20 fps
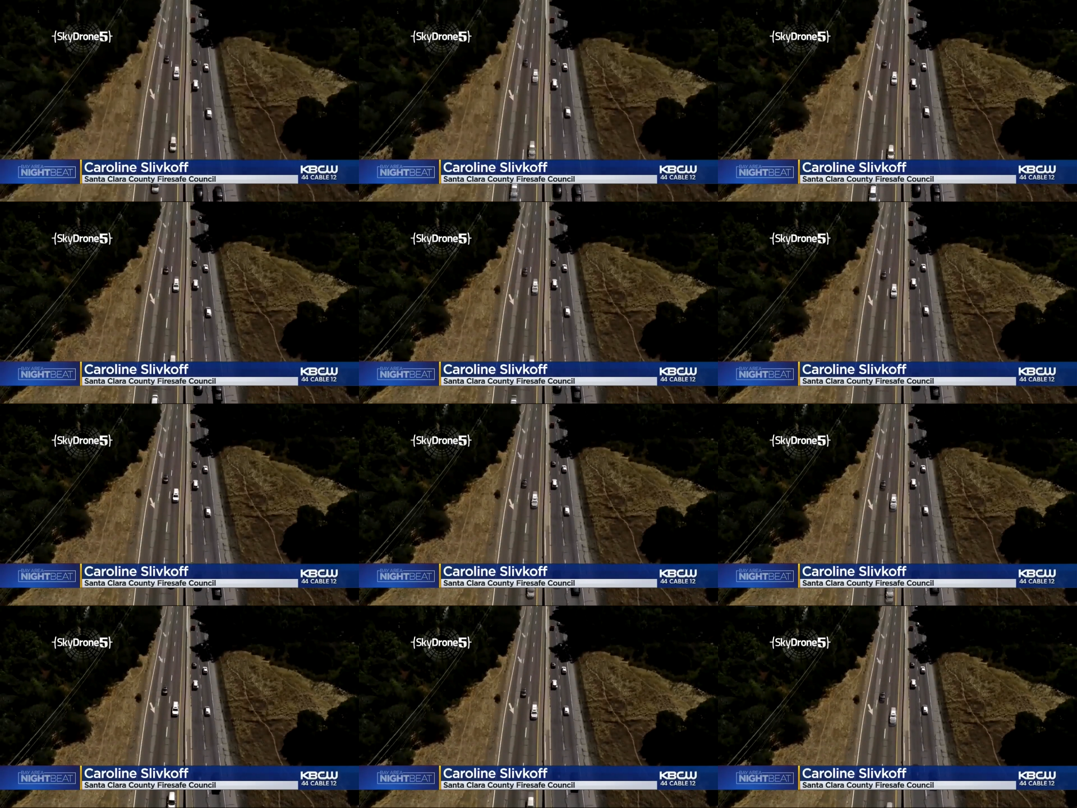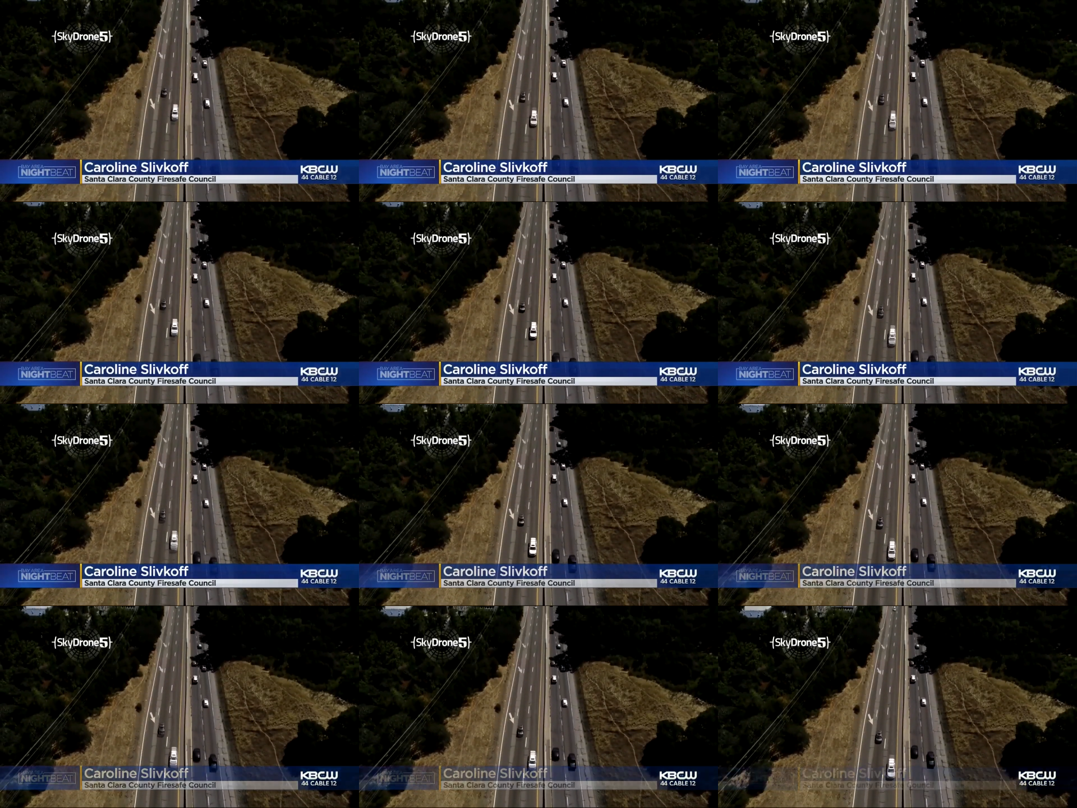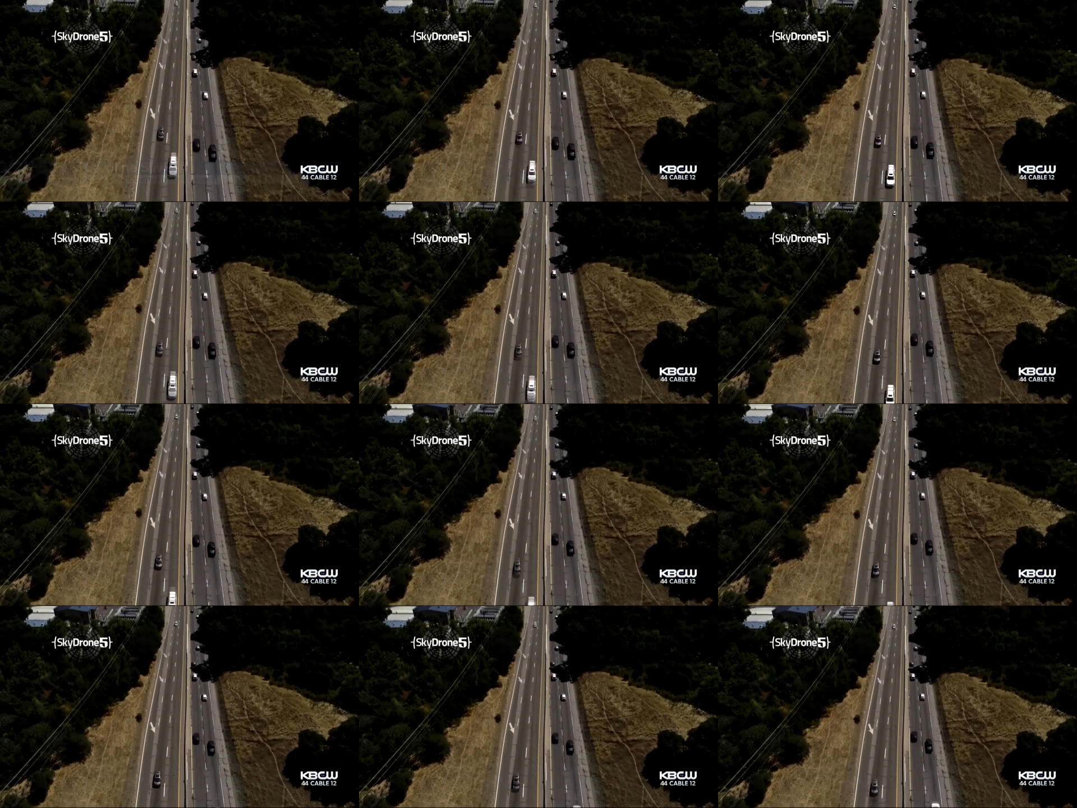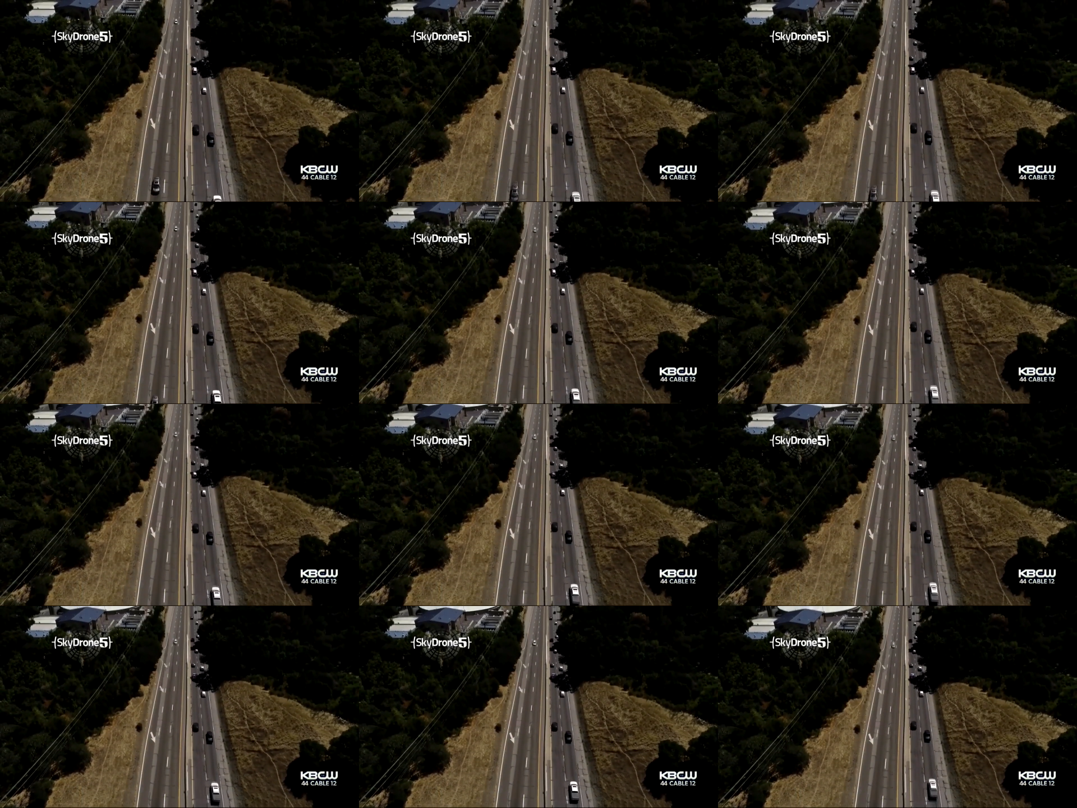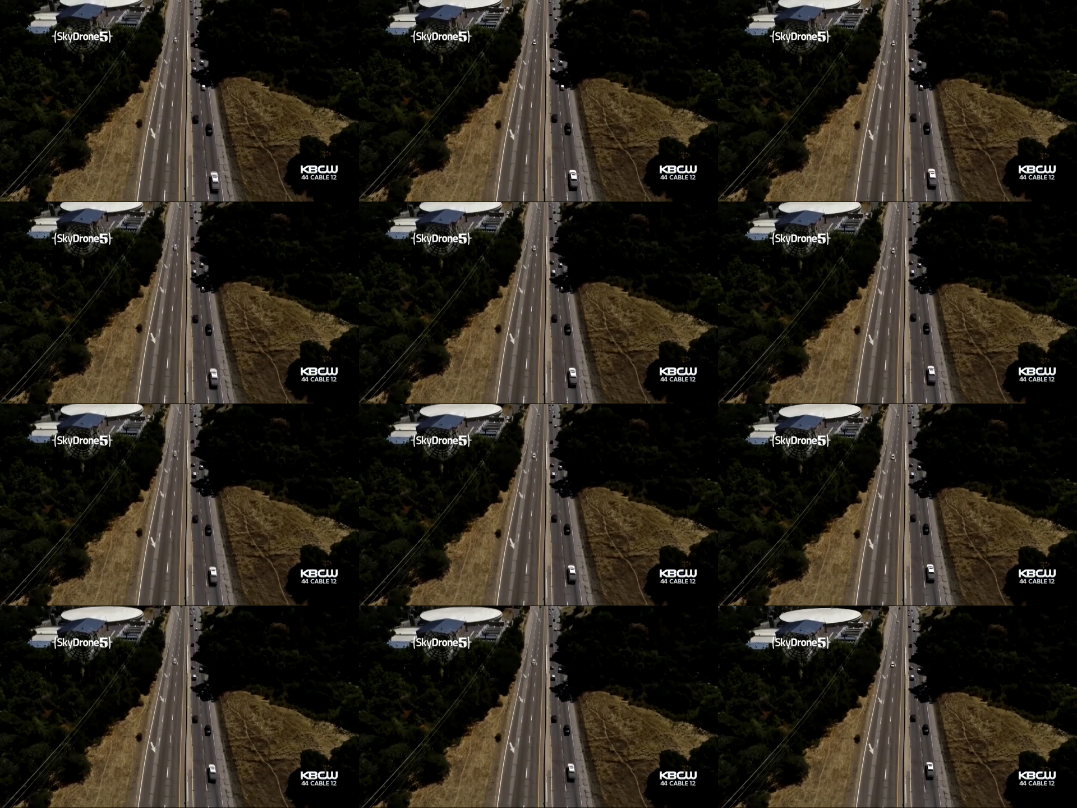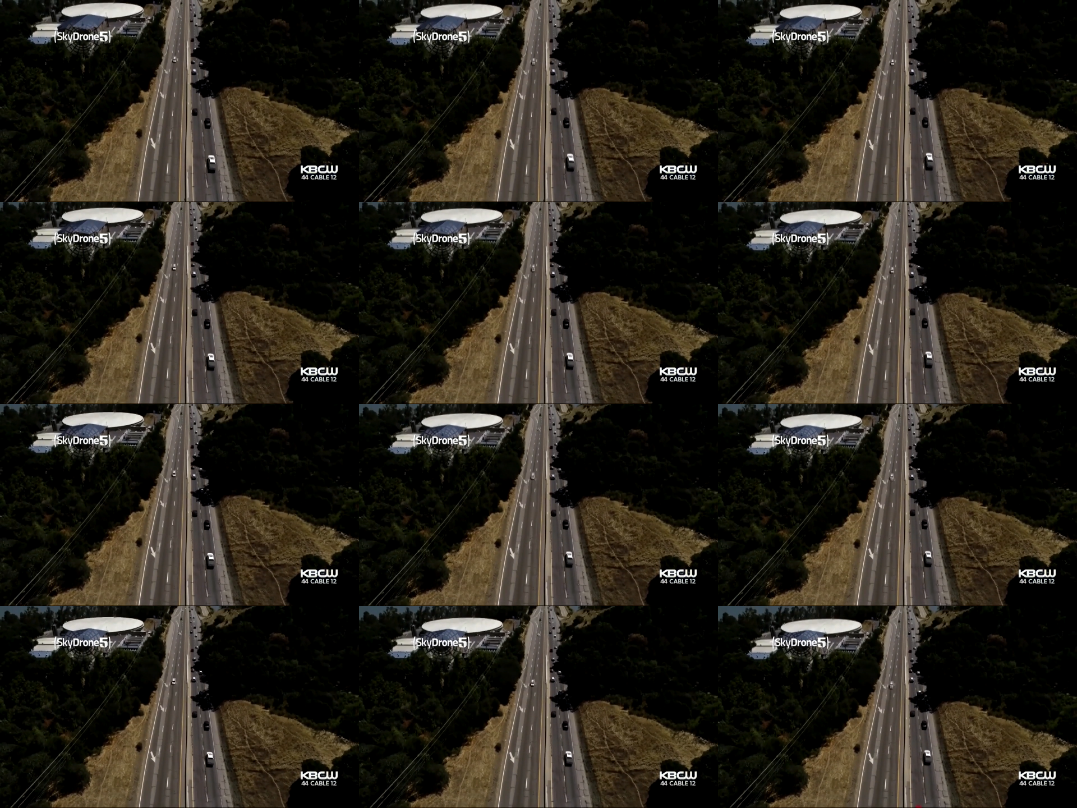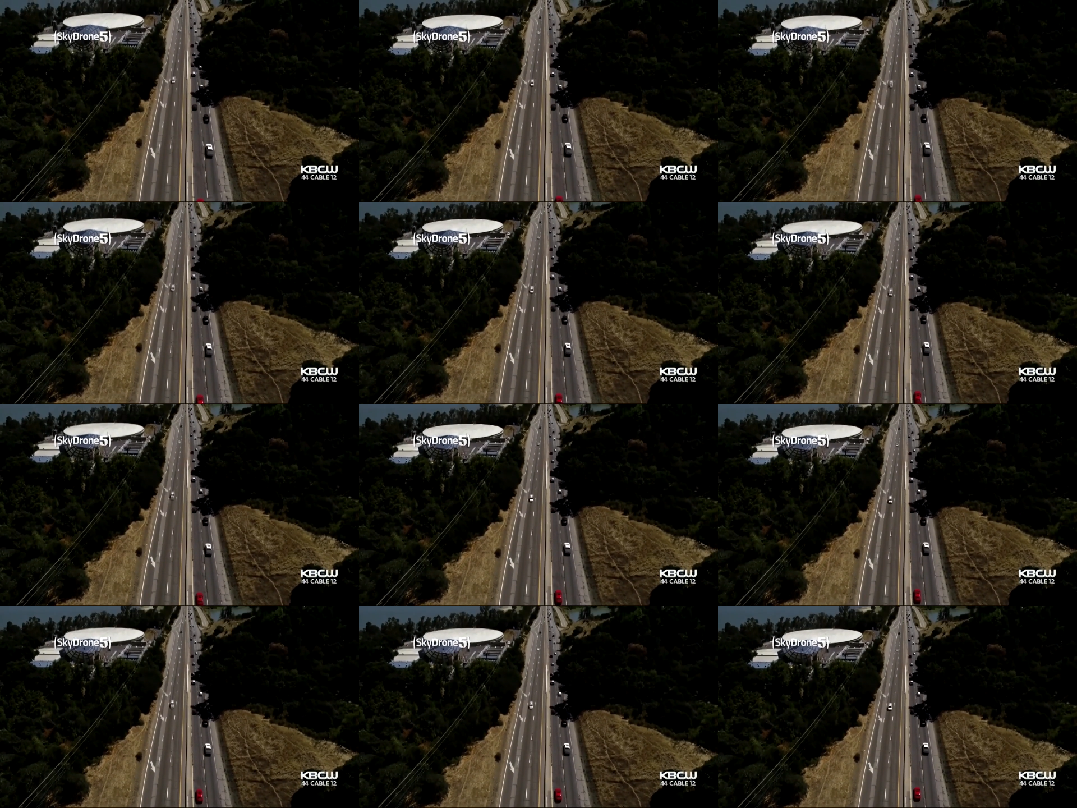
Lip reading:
No face is visible, so there are no lips to read.